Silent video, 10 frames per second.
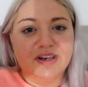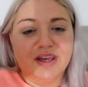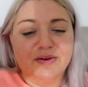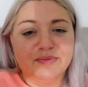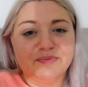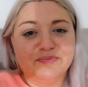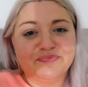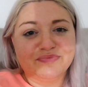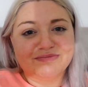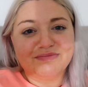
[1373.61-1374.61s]
video.
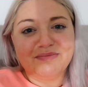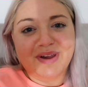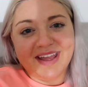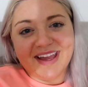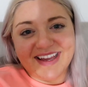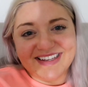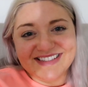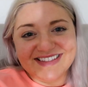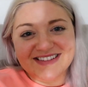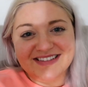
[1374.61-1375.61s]
Bye, guys.